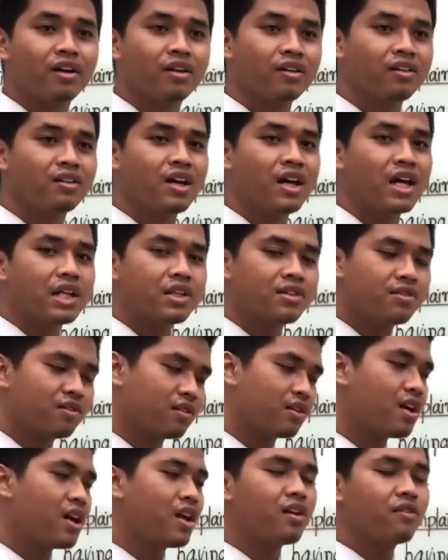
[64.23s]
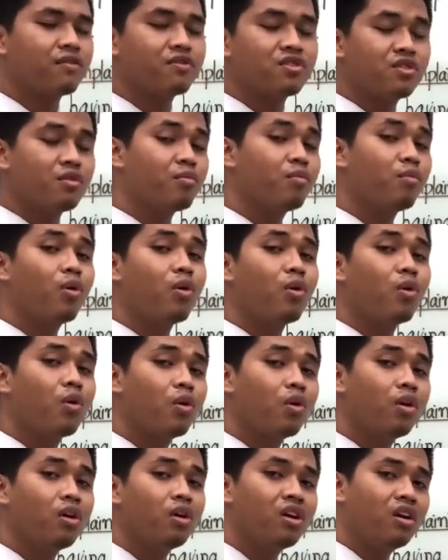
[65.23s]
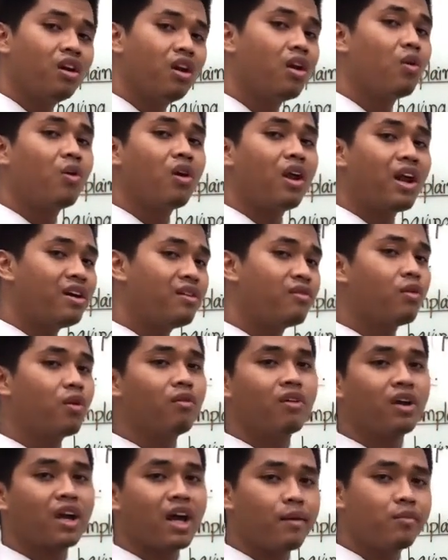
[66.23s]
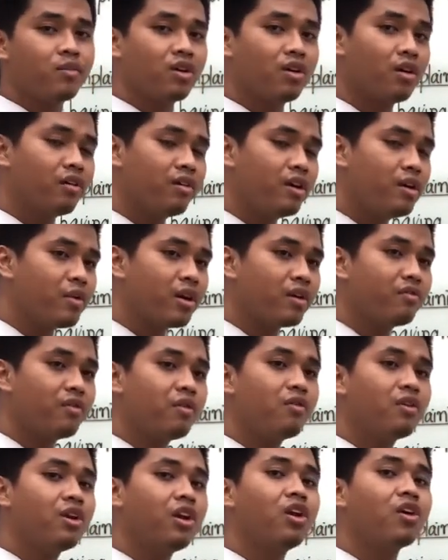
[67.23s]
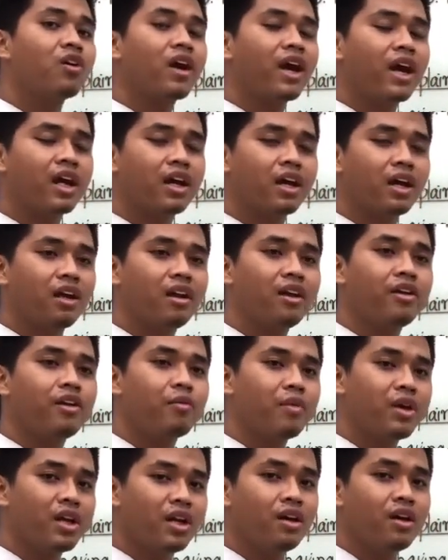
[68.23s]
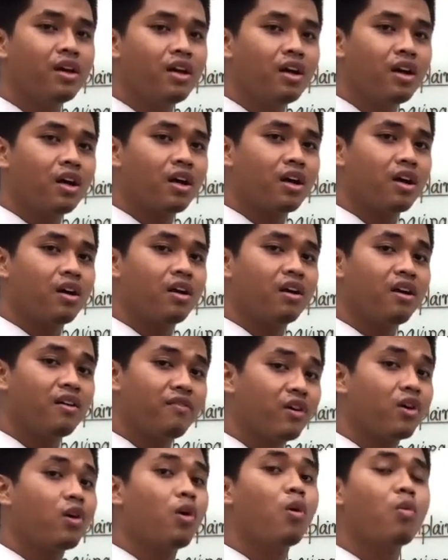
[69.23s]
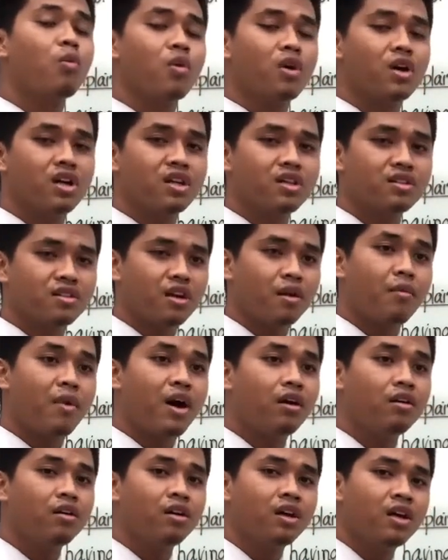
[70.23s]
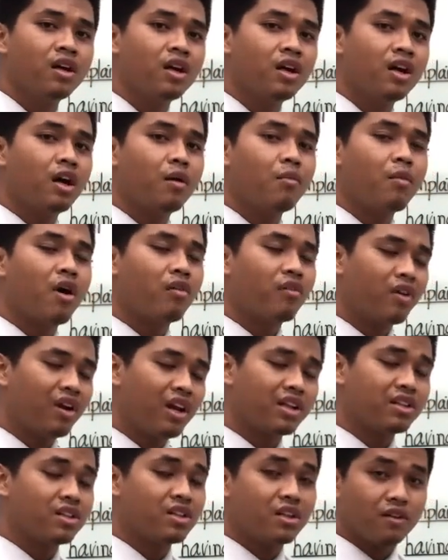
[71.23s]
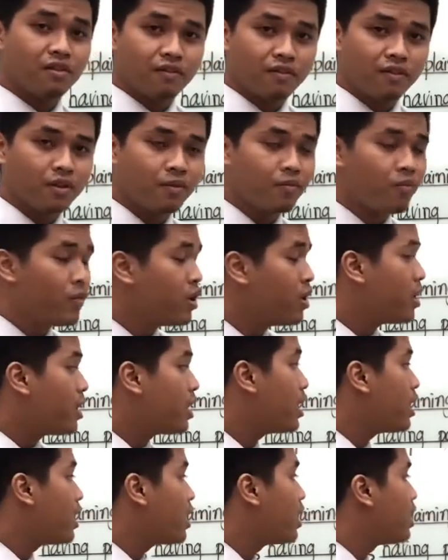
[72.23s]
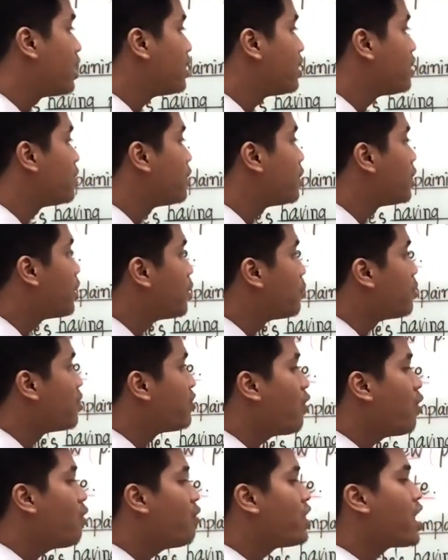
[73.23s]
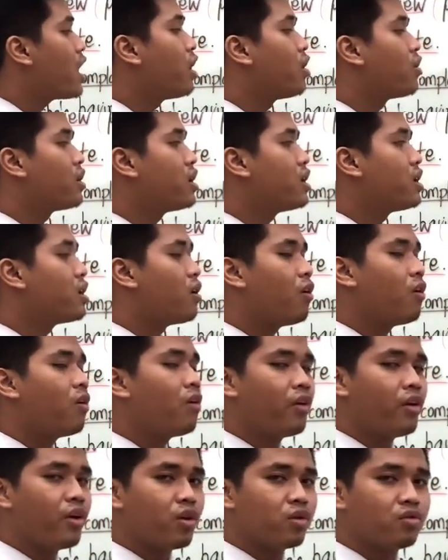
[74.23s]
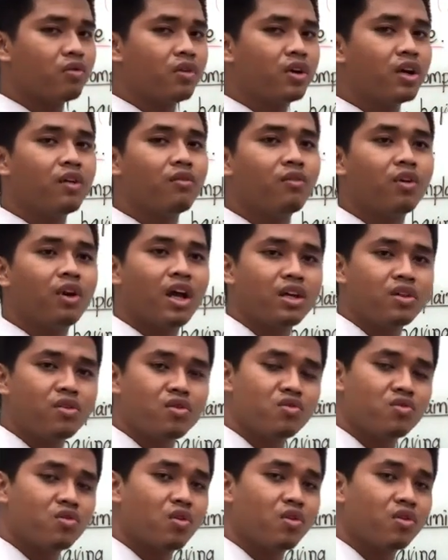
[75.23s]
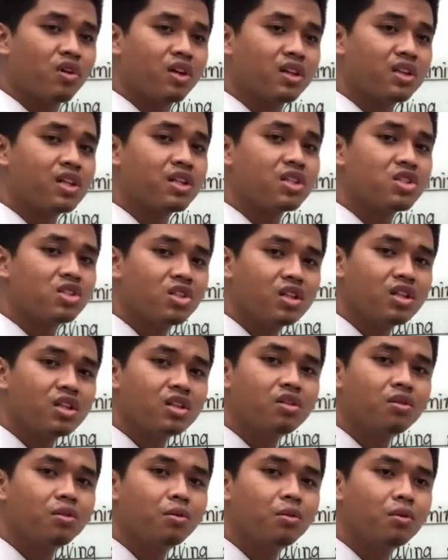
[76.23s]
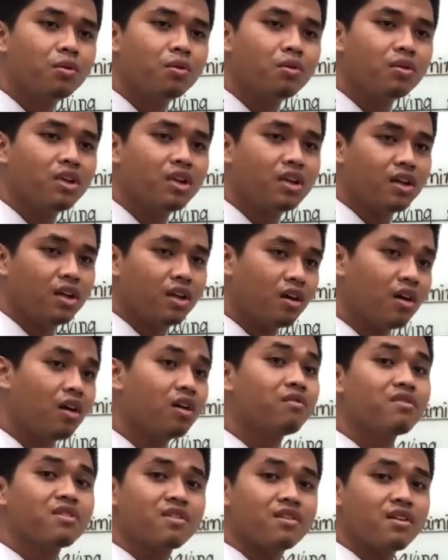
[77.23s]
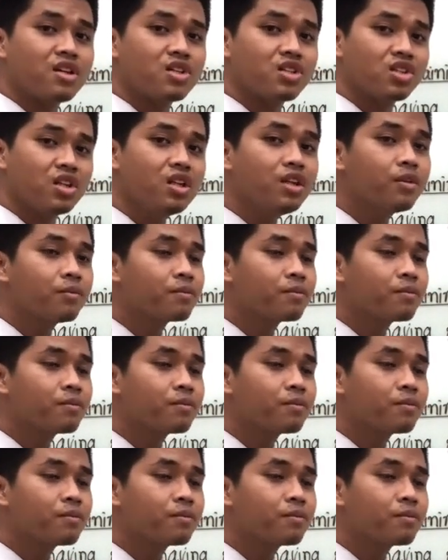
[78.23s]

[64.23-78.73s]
That's kind of simple low level vocabulary, but we will look at a little bit difficult words about relative. And before we are looking all those words, I would like to draw your attention to the conversation.